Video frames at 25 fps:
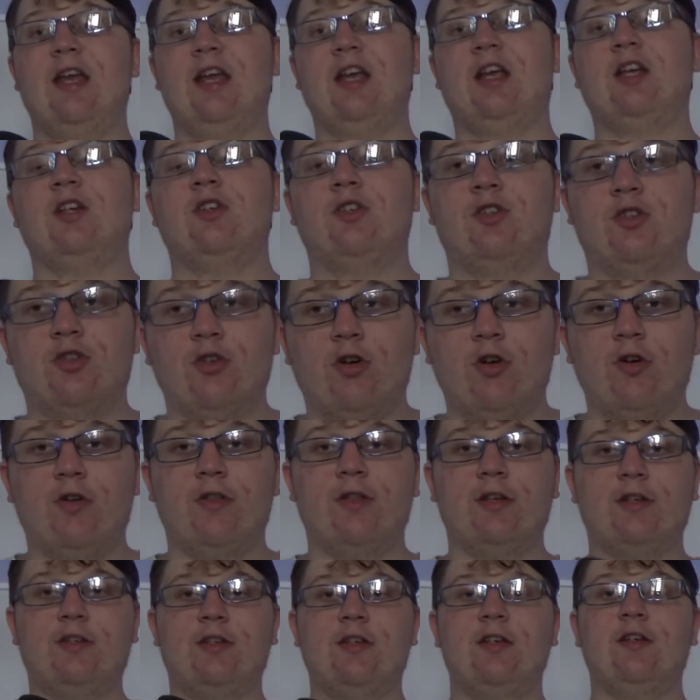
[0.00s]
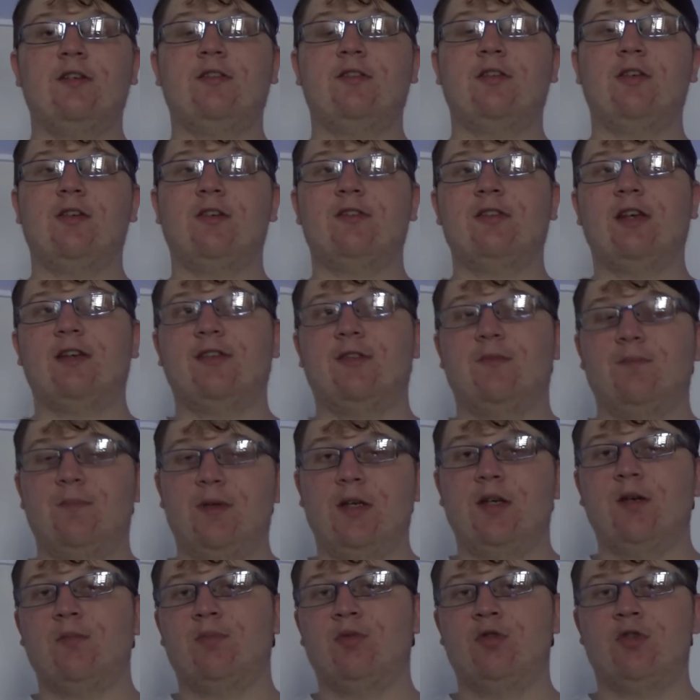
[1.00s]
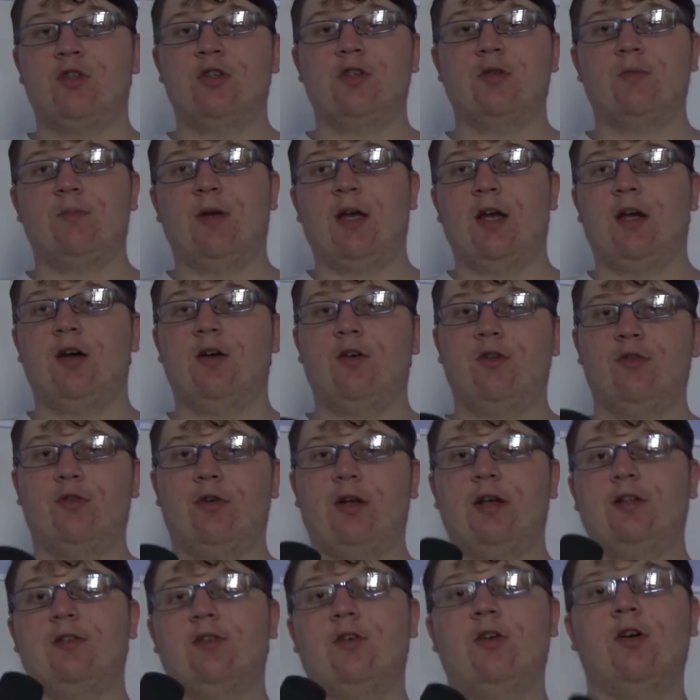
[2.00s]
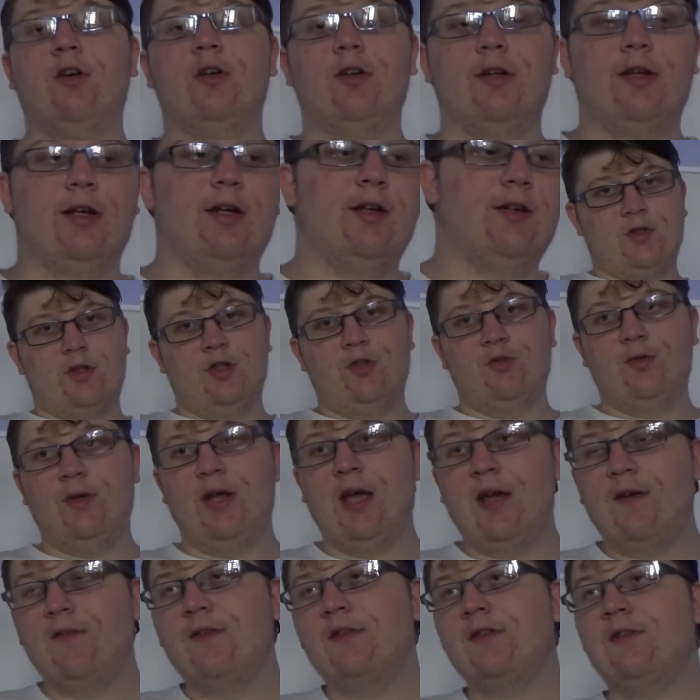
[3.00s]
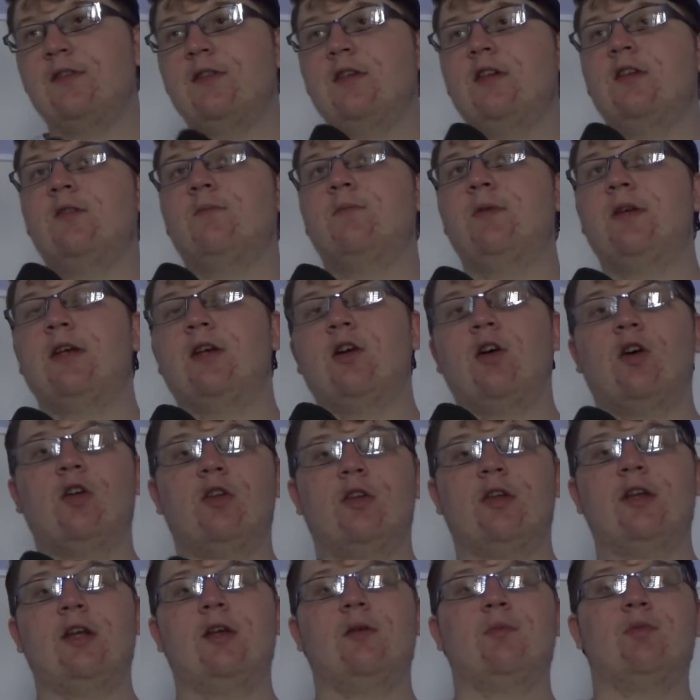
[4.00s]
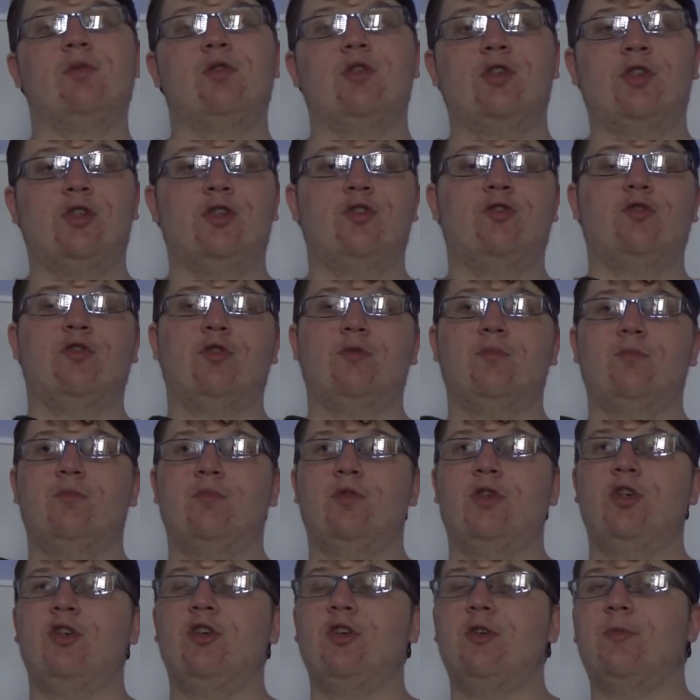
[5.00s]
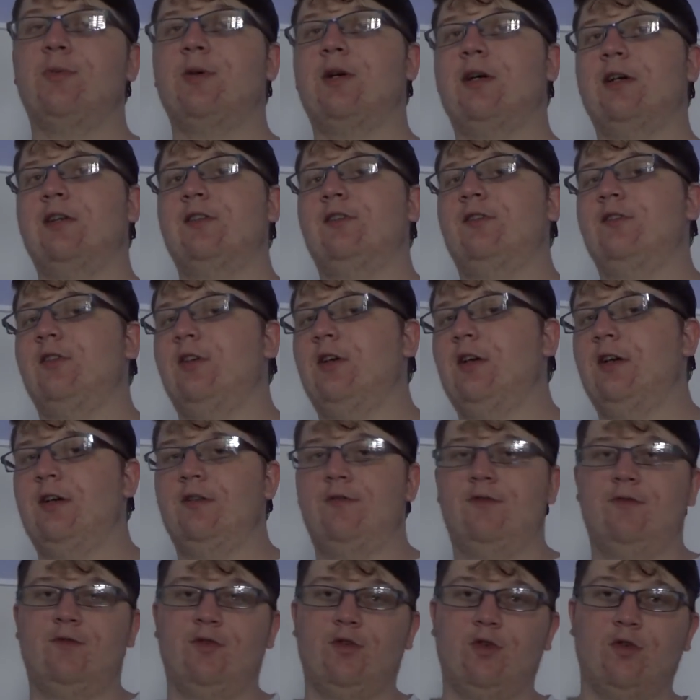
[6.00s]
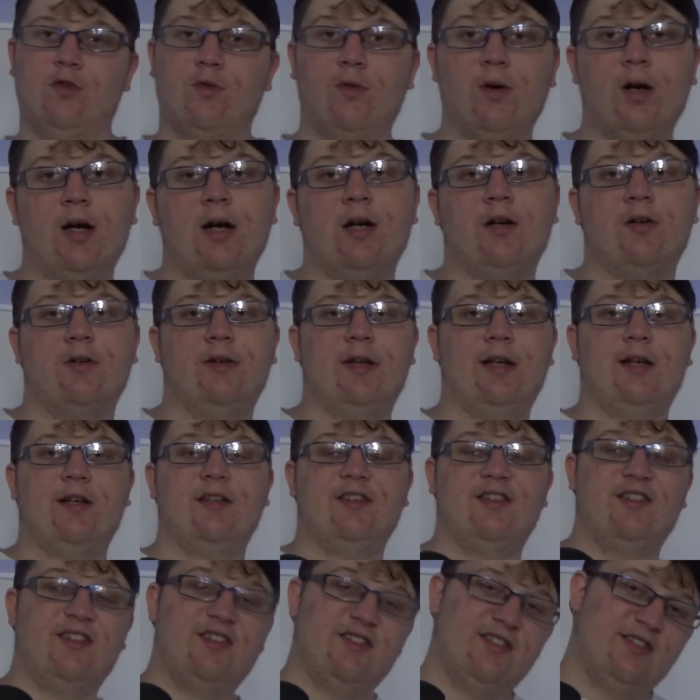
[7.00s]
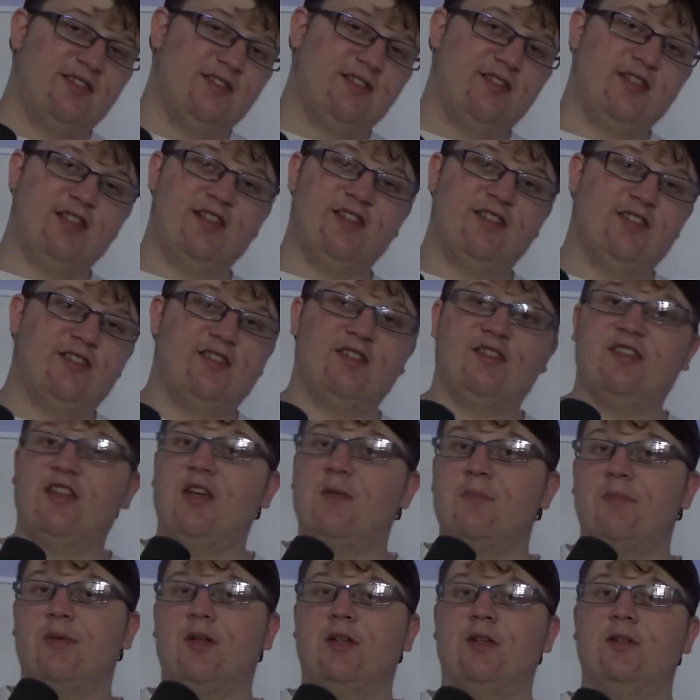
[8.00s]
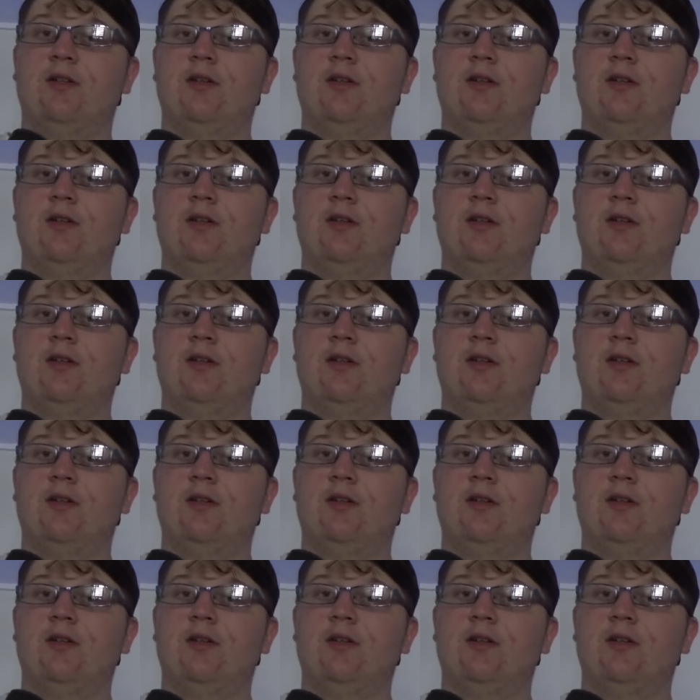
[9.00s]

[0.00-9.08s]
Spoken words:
it can show that T-Series has a bigger pushing power throughout the holiday. Because we haven't seen a big holiday push from PewDiePie's side for a while now, since December.